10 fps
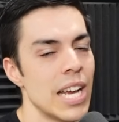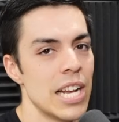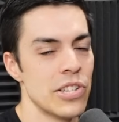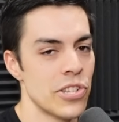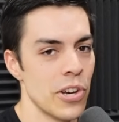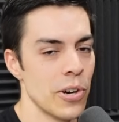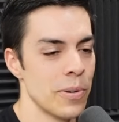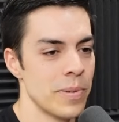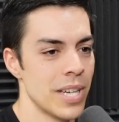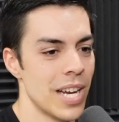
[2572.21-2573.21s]
And
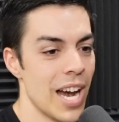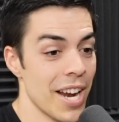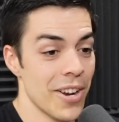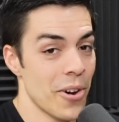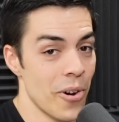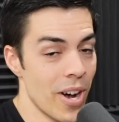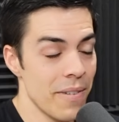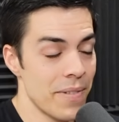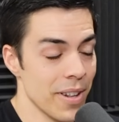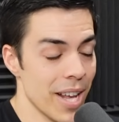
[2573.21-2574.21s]
so I know how
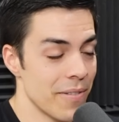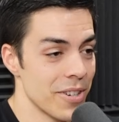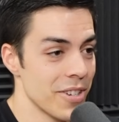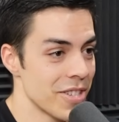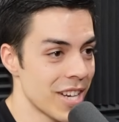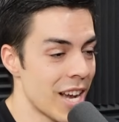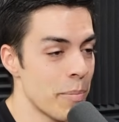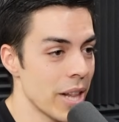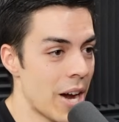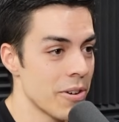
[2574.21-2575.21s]
I feel after just a
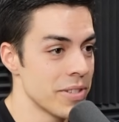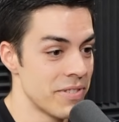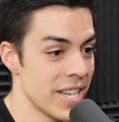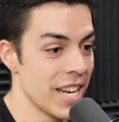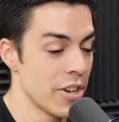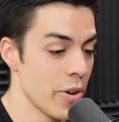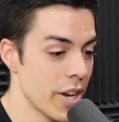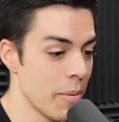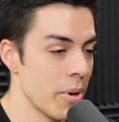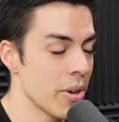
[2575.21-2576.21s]
couple hours of sitting
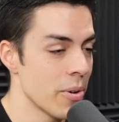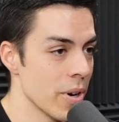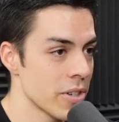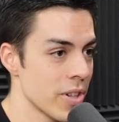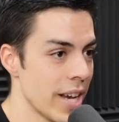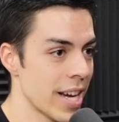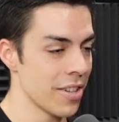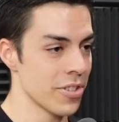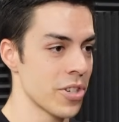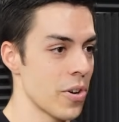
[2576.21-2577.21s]
doing computer work. So like
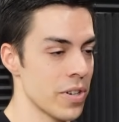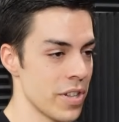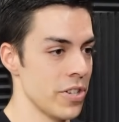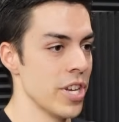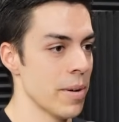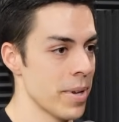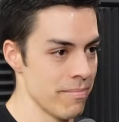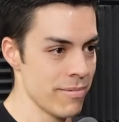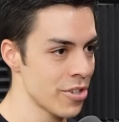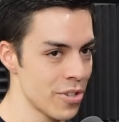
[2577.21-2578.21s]
I'll just go into the gym
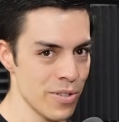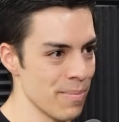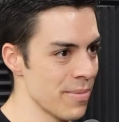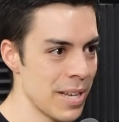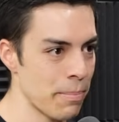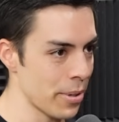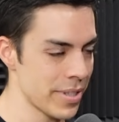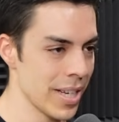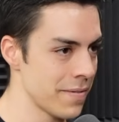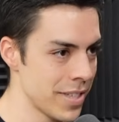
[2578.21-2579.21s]
and just do some simple
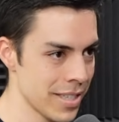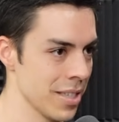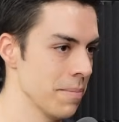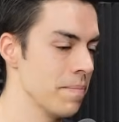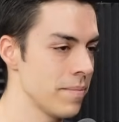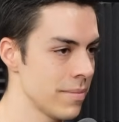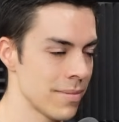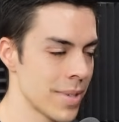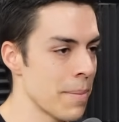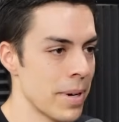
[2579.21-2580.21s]
stuff just to
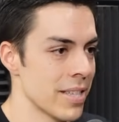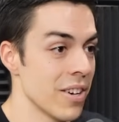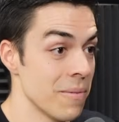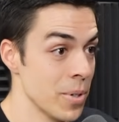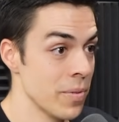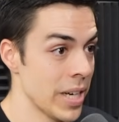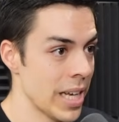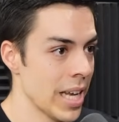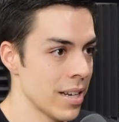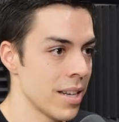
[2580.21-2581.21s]
get myself moving
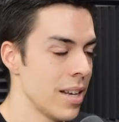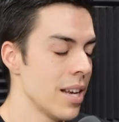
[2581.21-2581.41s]
again.